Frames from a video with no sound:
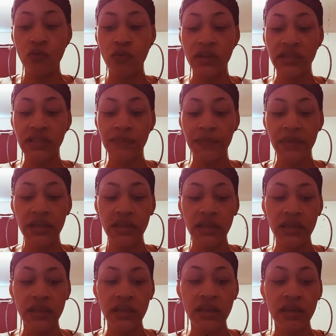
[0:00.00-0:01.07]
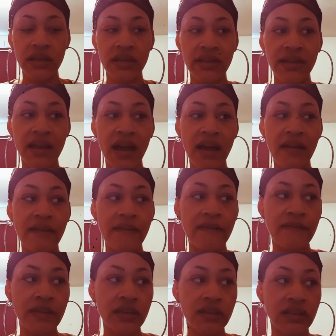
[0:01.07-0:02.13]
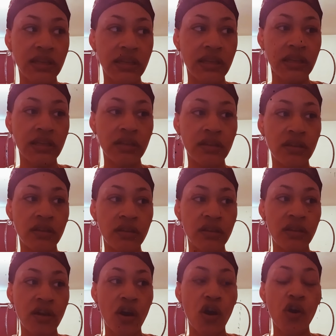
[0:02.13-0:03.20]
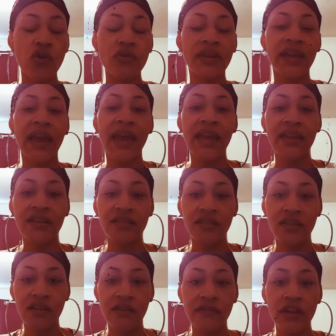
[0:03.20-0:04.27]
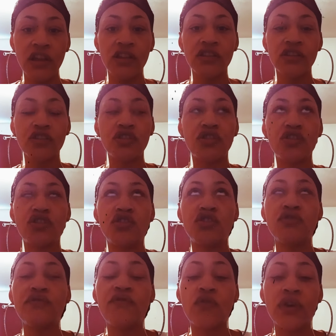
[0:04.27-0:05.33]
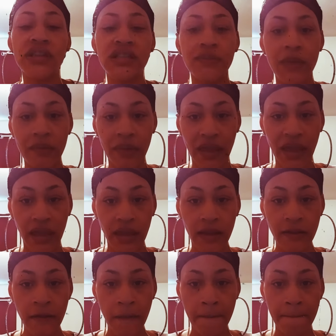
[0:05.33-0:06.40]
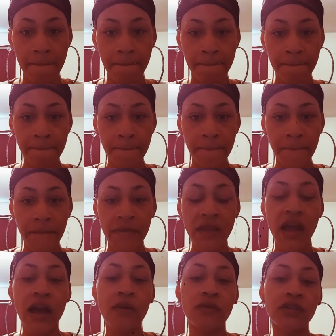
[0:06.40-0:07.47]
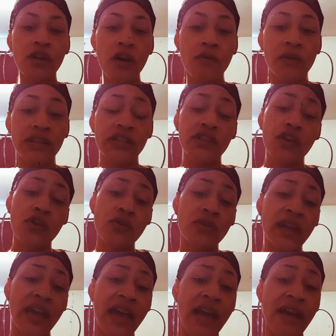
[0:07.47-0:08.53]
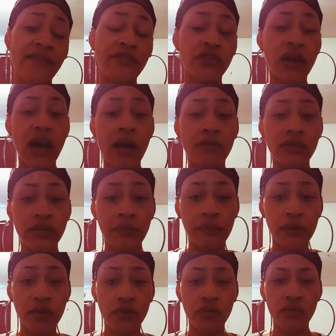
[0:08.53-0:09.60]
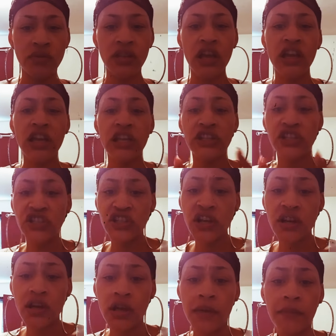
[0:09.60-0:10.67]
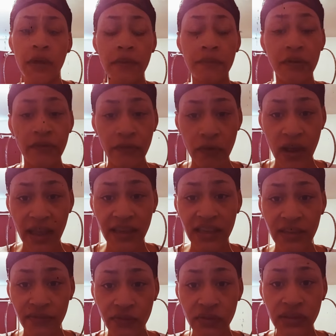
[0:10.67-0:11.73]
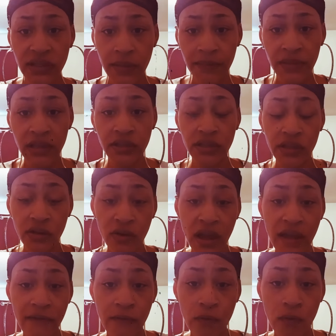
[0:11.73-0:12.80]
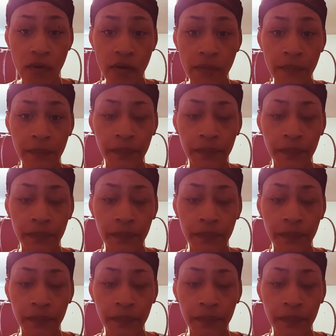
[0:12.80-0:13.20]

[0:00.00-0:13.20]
was me not feeling okay enough to voice my pain. I was always told after I was abused, shut up before I give you something to cry for.